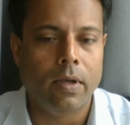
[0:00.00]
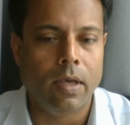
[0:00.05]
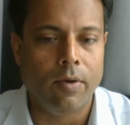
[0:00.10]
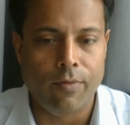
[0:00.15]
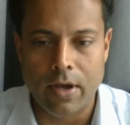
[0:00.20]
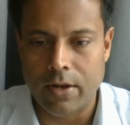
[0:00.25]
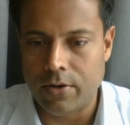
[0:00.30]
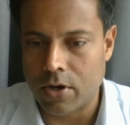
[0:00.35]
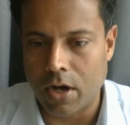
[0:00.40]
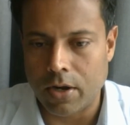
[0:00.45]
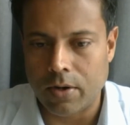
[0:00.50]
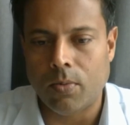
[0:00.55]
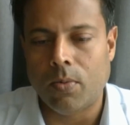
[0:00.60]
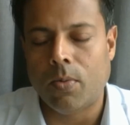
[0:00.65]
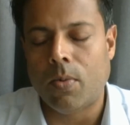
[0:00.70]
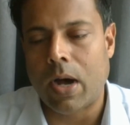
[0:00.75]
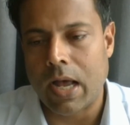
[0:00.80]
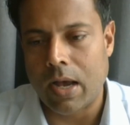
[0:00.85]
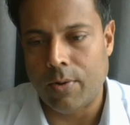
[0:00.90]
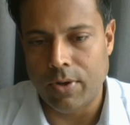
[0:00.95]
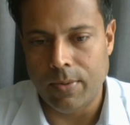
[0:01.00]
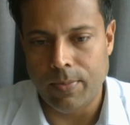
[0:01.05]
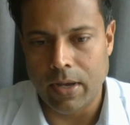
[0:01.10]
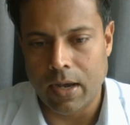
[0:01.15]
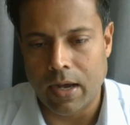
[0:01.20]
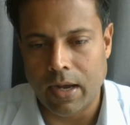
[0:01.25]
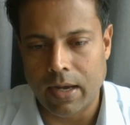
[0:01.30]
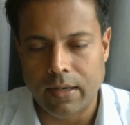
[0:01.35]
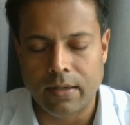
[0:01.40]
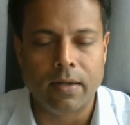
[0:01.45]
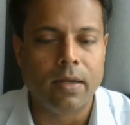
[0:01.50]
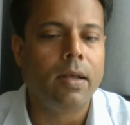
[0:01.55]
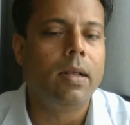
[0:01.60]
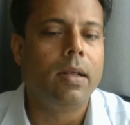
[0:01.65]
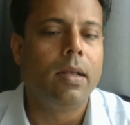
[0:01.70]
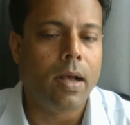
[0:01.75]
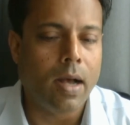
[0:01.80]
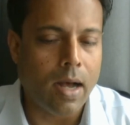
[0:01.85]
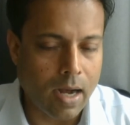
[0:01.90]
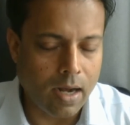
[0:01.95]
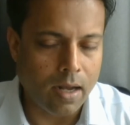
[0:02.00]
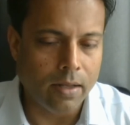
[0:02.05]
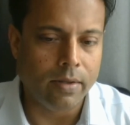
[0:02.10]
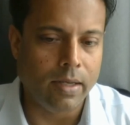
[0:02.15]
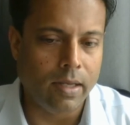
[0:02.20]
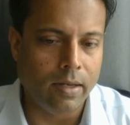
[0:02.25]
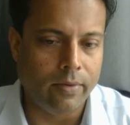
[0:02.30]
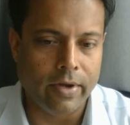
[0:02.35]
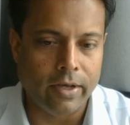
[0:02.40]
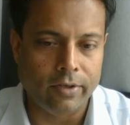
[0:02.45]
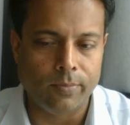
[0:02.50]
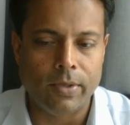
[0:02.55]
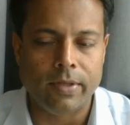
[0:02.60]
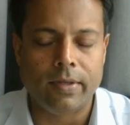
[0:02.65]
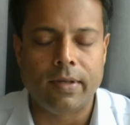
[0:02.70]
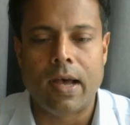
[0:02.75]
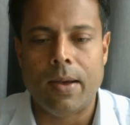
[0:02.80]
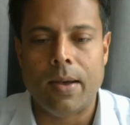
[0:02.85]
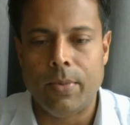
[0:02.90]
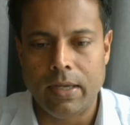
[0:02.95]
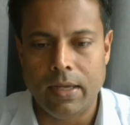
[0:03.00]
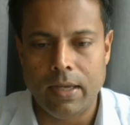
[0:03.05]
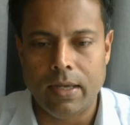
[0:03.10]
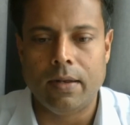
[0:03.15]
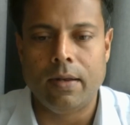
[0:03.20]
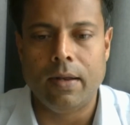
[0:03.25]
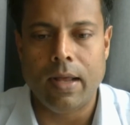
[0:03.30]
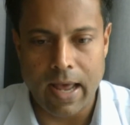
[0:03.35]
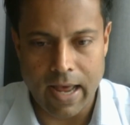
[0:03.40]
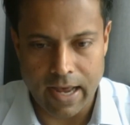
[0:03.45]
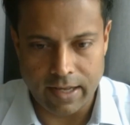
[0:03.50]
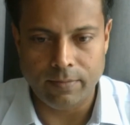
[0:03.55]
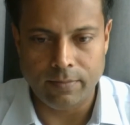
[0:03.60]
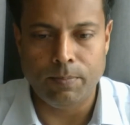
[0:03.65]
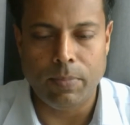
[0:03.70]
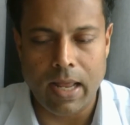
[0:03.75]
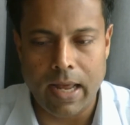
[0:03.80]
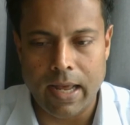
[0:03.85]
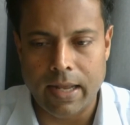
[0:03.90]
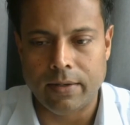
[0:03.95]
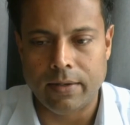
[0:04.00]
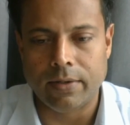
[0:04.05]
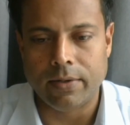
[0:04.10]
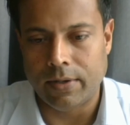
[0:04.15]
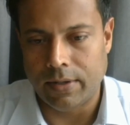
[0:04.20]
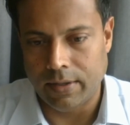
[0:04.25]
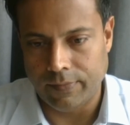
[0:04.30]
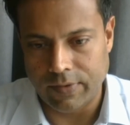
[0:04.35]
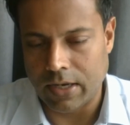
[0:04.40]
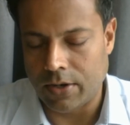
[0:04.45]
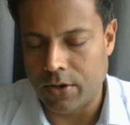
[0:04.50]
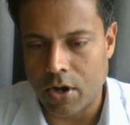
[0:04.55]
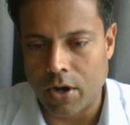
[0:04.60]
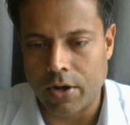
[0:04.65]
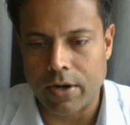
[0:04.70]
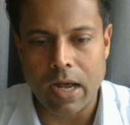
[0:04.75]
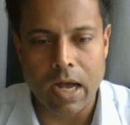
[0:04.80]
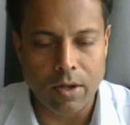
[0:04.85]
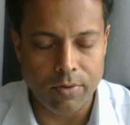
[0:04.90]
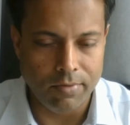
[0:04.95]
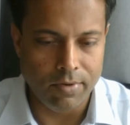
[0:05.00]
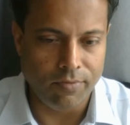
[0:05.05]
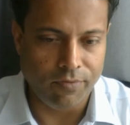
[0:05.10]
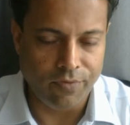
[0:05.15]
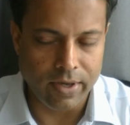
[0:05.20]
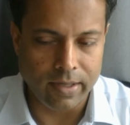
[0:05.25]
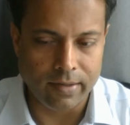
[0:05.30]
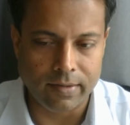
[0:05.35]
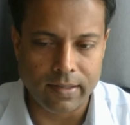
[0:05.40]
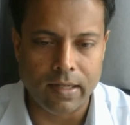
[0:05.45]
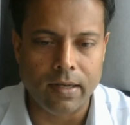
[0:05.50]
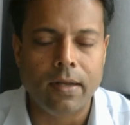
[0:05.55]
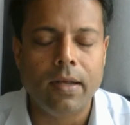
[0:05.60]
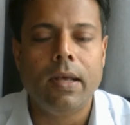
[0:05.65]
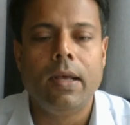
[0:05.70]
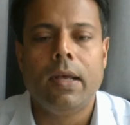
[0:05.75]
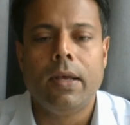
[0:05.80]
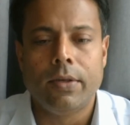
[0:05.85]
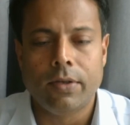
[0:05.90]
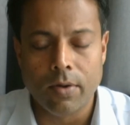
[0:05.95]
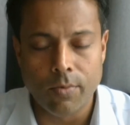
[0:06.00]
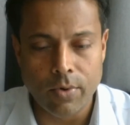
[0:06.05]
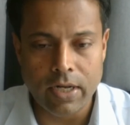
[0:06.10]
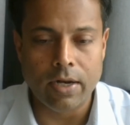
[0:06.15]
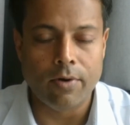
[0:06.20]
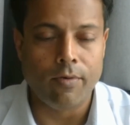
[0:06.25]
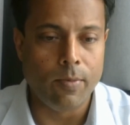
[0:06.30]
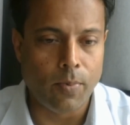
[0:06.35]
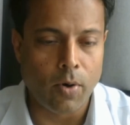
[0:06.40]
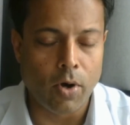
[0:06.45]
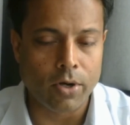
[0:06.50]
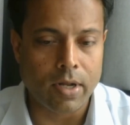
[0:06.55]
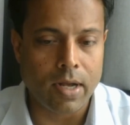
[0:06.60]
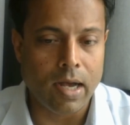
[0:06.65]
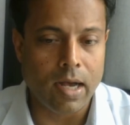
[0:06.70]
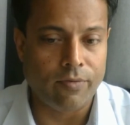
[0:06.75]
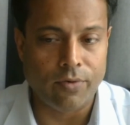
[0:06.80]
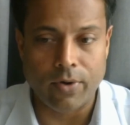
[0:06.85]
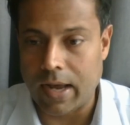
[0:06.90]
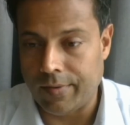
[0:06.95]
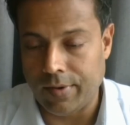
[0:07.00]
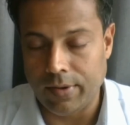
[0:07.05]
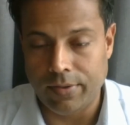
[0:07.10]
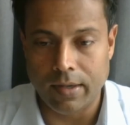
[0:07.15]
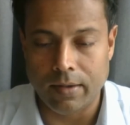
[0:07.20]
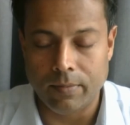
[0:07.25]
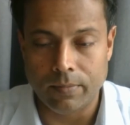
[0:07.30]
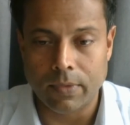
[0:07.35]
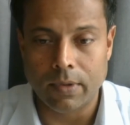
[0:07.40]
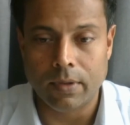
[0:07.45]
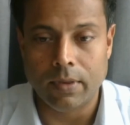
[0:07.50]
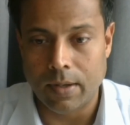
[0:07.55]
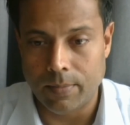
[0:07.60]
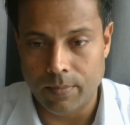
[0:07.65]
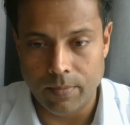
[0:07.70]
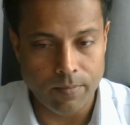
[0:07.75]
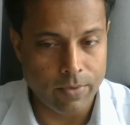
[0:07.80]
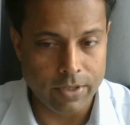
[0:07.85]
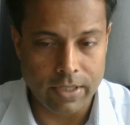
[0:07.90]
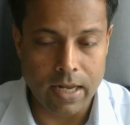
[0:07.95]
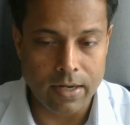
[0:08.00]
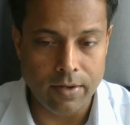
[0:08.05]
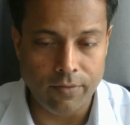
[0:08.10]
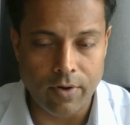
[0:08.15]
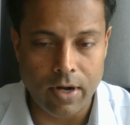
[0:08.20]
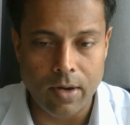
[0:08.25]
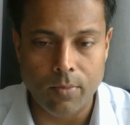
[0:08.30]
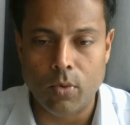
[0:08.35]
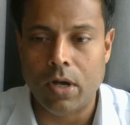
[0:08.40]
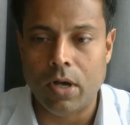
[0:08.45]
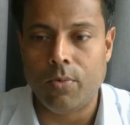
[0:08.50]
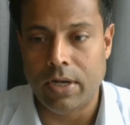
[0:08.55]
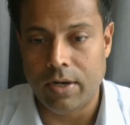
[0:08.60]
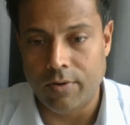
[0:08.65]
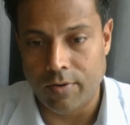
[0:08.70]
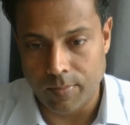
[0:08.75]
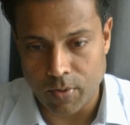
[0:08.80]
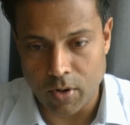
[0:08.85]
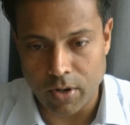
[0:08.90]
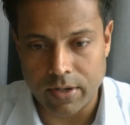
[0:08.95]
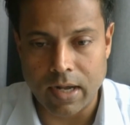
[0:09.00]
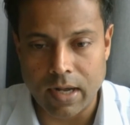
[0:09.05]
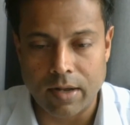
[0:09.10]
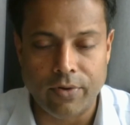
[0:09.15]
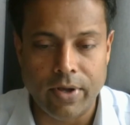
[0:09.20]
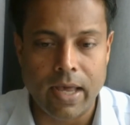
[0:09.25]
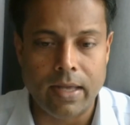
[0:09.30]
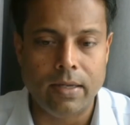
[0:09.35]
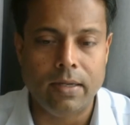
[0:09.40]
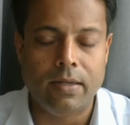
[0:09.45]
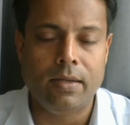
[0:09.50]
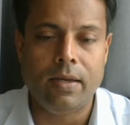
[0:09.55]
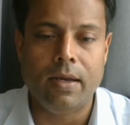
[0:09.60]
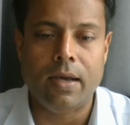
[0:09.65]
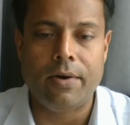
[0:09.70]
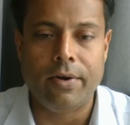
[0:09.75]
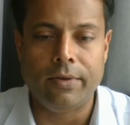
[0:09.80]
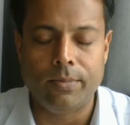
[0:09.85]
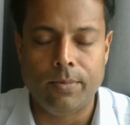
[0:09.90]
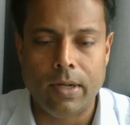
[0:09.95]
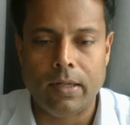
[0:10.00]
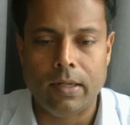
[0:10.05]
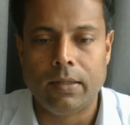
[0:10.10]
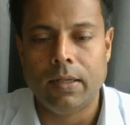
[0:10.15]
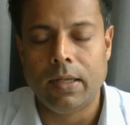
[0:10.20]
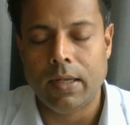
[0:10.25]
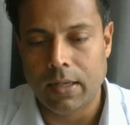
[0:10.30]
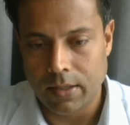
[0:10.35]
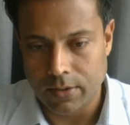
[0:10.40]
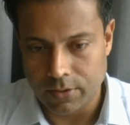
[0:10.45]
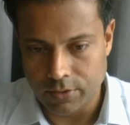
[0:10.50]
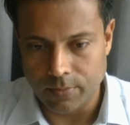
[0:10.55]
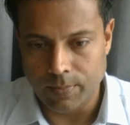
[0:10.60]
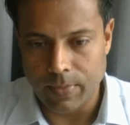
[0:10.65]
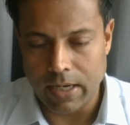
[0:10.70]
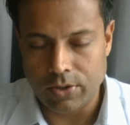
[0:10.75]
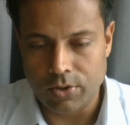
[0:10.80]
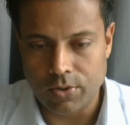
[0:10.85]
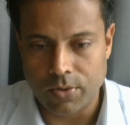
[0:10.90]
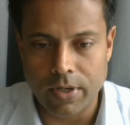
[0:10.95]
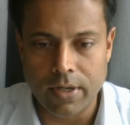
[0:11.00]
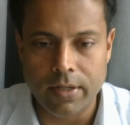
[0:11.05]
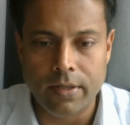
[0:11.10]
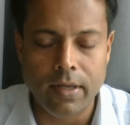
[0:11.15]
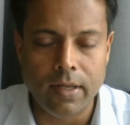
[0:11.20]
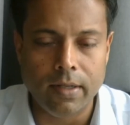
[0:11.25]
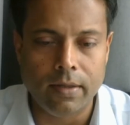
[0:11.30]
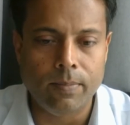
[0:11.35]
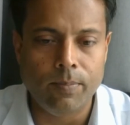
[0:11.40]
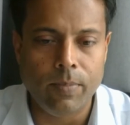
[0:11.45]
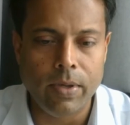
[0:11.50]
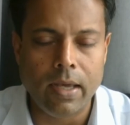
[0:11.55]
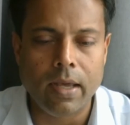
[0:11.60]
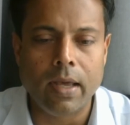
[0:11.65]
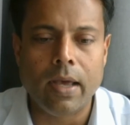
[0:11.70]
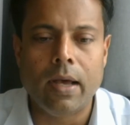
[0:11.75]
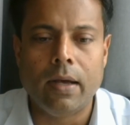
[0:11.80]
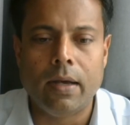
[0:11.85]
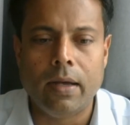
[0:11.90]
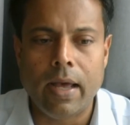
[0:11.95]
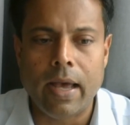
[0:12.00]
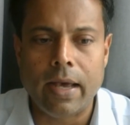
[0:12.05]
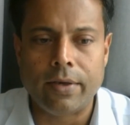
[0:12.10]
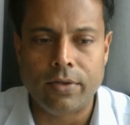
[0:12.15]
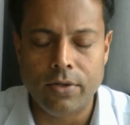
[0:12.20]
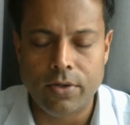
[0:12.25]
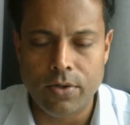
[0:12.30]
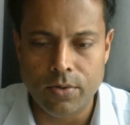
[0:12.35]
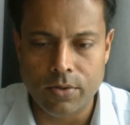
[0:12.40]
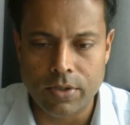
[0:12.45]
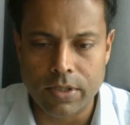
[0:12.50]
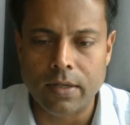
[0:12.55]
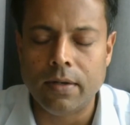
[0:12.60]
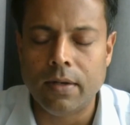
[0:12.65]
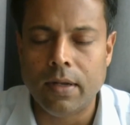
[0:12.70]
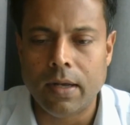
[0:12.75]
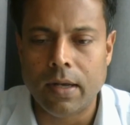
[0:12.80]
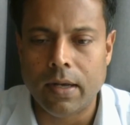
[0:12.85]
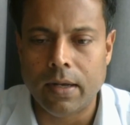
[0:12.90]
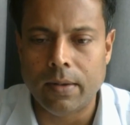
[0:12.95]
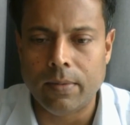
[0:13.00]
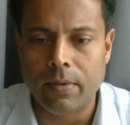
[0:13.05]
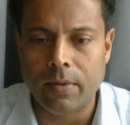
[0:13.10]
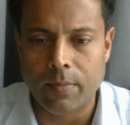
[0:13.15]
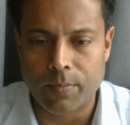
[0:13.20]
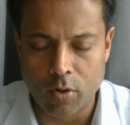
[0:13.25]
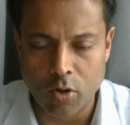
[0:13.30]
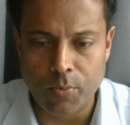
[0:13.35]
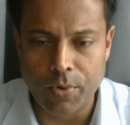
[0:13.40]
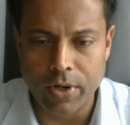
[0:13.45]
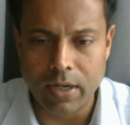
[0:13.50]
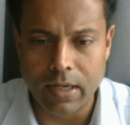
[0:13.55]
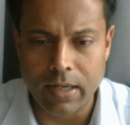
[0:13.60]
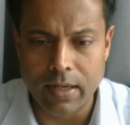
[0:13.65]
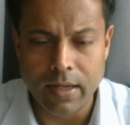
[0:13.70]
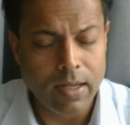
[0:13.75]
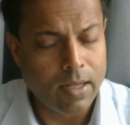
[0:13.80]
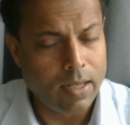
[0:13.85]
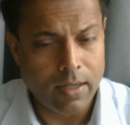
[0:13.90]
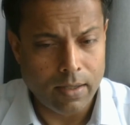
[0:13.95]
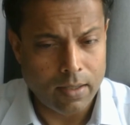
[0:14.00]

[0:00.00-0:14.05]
If we are not, why are we behind? Are the investments coming in as planned? If they're not, how do we fix it? So we need a report card for everything. The Madani framework, we need a report card for NETR as well to make sure it, it's being uh, executed uh, appropriately.